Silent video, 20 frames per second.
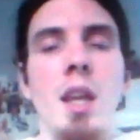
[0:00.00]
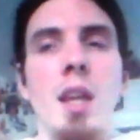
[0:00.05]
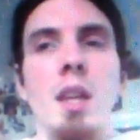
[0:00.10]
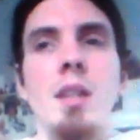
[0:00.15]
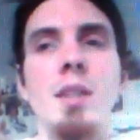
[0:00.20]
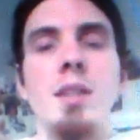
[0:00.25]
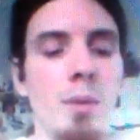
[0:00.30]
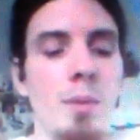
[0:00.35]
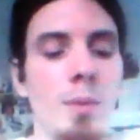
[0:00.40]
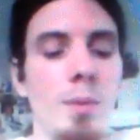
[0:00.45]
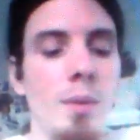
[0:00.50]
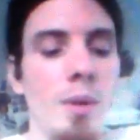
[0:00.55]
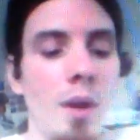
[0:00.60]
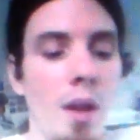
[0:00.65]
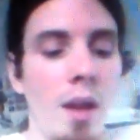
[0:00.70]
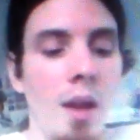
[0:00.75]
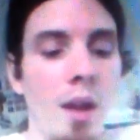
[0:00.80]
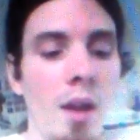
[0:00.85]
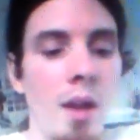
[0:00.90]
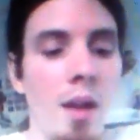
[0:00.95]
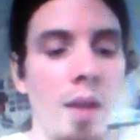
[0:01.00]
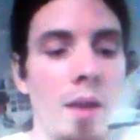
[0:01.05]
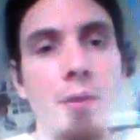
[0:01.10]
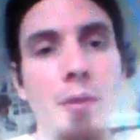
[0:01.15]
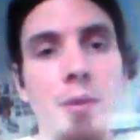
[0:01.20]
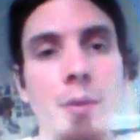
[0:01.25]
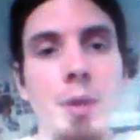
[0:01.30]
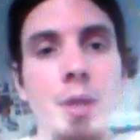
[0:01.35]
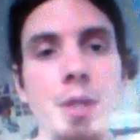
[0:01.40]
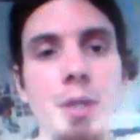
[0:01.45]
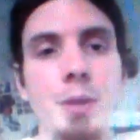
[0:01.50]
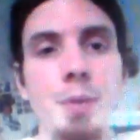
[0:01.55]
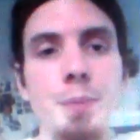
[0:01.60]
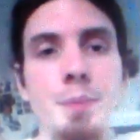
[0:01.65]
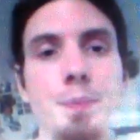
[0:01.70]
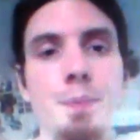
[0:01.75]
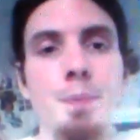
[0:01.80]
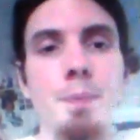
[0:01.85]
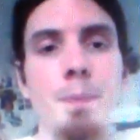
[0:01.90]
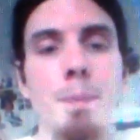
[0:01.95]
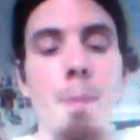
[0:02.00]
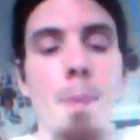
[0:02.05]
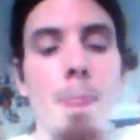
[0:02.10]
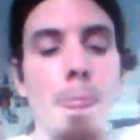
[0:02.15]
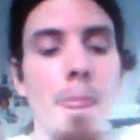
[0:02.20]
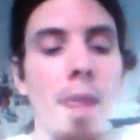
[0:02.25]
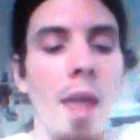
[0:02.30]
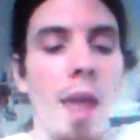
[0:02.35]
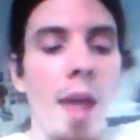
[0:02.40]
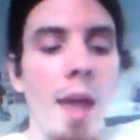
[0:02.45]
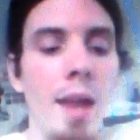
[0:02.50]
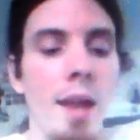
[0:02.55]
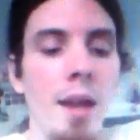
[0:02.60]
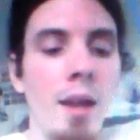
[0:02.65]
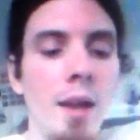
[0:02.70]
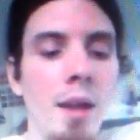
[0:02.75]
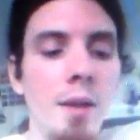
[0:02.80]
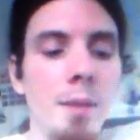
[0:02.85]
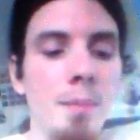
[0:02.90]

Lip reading: So, they were for real. And,